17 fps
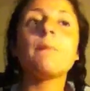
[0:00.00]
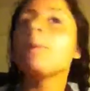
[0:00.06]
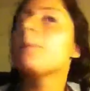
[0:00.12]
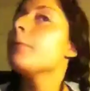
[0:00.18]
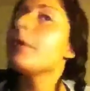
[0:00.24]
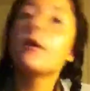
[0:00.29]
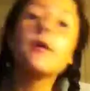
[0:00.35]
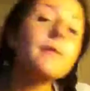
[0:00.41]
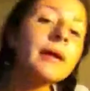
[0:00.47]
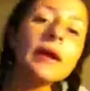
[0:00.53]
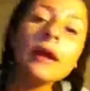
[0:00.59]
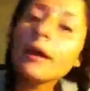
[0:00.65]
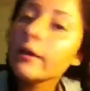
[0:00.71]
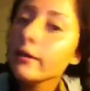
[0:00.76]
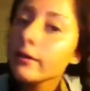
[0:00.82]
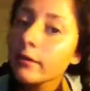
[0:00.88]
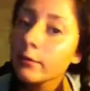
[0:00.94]
none of my
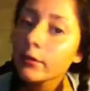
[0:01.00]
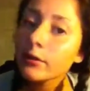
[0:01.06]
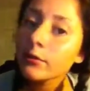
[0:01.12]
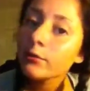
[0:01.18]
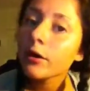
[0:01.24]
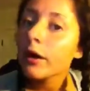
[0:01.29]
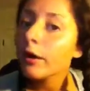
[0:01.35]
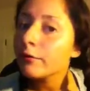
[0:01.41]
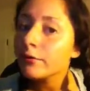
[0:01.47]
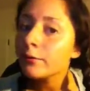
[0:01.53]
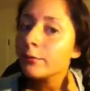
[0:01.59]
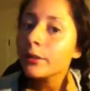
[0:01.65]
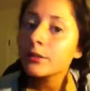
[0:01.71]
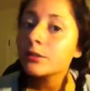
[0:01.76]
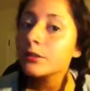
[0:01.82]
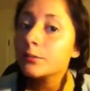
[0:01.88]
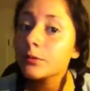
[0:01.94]
academics will ever
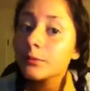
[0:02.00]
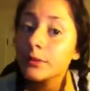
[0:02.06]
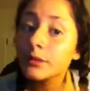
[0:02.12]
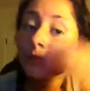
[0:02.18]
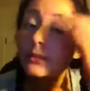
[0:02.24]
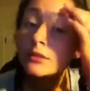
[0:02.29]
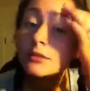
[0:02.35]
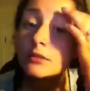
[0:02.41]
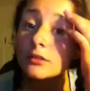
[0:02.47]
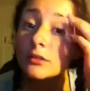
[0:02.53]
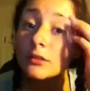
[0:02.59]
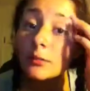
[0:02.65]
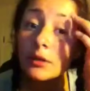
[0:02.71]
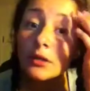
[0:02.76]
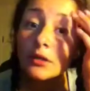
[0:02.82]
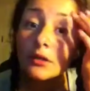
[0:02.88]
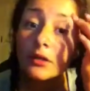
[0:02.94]
measure up to my sister's
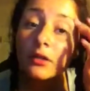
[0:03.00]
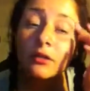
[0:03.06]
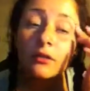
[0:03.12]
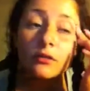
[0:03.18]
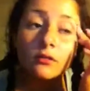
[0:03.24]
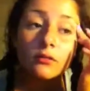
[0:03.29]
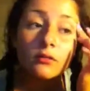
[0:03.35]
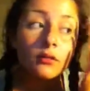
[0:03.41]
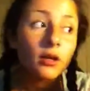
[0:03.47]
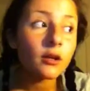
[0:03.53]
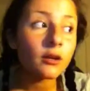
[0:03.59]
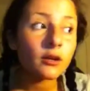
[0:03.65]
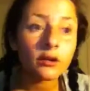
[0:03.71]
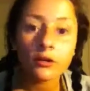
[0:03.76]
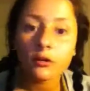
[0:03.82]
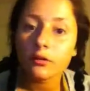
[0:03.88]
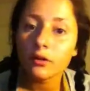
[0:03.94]
apparently. Not
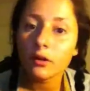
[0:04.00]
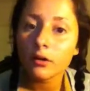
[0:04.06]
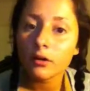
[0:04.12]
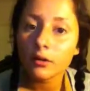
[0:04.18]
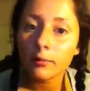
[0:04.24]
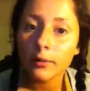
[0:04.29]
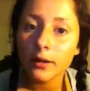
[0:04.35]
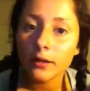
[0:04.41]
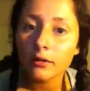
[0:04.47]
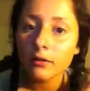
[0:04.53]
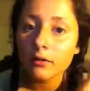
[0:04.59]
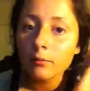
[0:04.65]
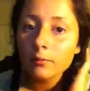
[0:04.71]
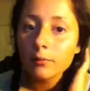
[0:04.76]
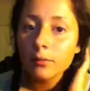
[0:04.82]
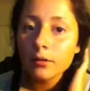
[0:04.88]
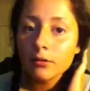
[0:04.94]
her, not Amanda,
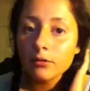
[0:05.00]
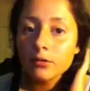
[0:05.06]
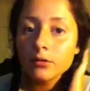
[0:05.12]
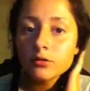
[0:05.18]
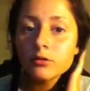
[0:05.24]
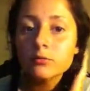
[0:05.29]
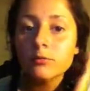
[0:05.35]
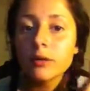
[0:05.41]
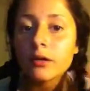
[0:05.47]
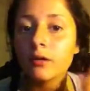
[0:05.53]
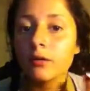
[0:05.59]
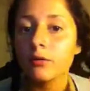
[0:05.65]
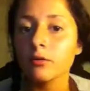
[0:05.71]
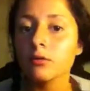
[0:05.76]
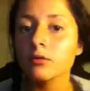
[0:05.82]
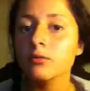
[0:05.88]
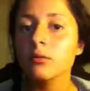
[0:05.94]
but Crystal, my
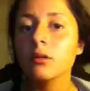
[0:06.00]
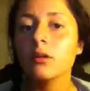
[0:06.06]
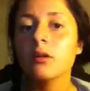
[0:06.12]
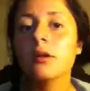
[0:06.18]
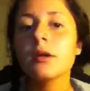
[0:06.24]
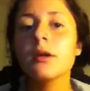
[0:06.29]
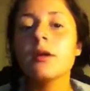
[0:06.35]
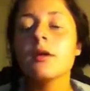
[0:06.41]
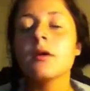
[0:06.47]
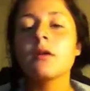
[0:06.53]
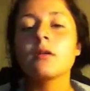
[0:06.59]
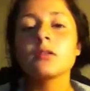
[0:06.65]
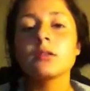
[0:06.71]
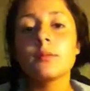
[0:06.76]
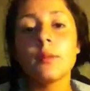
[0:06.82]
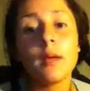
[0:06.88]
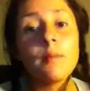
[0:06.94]
oldest one
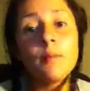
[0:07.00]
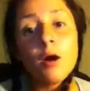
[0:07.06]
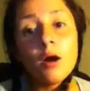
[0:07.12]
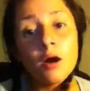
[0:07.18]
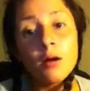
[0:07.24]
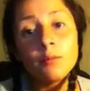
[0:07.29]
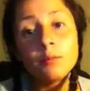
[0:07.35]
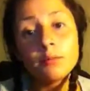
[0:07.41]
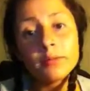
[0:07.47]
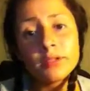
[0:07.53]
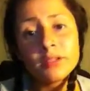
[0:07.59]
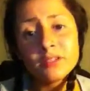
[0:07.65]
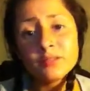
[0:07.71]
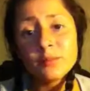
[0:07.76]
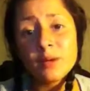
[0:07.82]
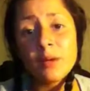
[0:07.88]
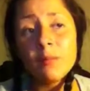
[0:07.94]
to my mom
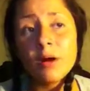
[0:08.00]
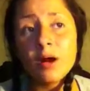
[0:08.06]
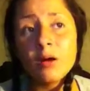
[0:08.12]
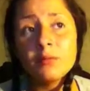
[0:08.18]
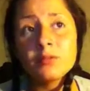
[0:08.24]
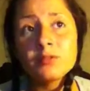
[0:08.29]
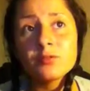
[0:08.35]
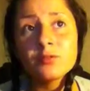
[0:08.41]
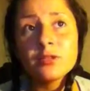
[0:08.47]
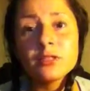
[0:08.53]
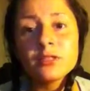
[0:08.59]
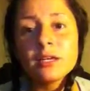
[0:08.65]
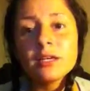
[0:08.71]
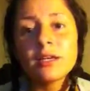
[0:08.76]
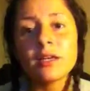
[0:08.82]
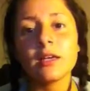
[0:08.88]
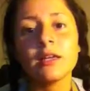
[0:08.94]
because my mom is always
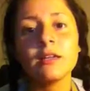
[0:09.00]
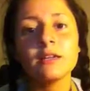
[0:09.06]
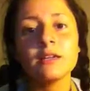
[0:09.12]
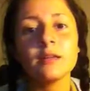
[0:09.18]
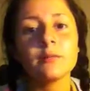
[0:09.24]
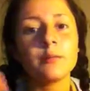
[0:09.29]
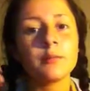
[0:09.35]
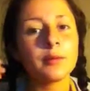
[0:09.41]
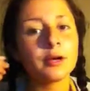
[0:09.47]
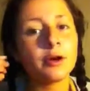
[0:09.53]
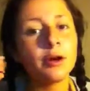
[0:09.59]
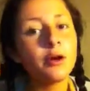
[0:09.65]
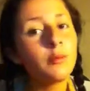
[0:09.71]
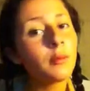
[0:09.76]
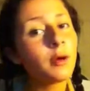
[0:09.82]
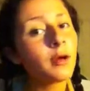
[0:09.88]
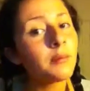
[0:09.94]
like, anytime I'm like,
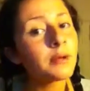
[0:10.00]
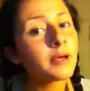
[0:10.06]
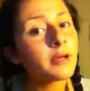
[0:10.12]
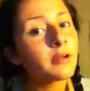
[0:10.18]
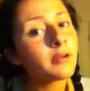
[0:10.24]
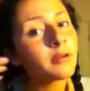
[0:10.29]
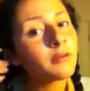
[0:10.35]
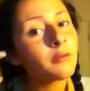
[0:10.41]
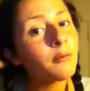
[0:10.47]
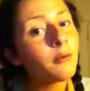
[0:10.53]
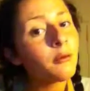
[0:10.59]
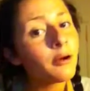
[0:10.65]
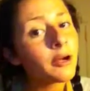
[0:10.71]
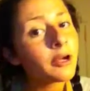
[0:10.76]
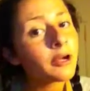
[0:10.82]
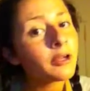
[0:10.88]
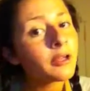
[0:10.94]
oh, mom, I got an
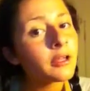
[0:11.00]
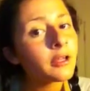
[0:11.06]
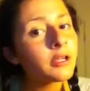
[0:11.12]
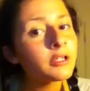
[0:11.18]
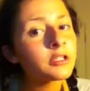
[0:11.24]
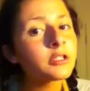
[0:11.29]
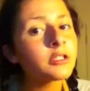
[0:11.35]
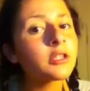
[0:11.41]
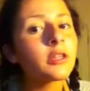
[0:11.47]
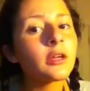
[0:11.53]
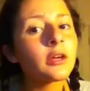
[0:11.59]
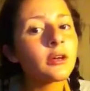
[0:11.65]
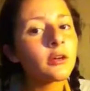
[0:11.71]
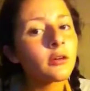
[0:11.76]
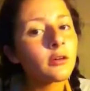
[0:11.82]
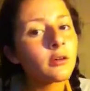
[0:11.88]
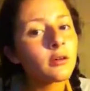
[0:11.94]
award, she's
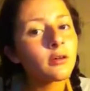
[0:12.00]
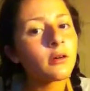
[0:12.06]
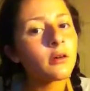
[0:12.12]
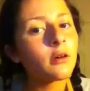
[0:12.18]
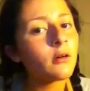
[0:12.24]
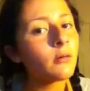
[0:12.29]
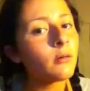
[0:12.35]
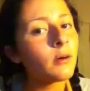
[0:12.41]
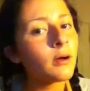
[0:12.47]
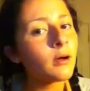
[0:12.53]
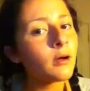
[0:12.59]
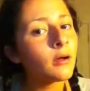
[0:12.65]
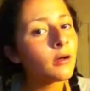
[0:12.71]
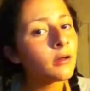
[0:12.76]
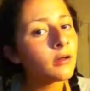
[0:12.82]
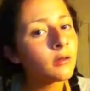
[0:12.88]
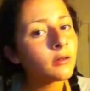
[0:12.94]
like, oh,
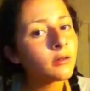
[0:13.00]
well,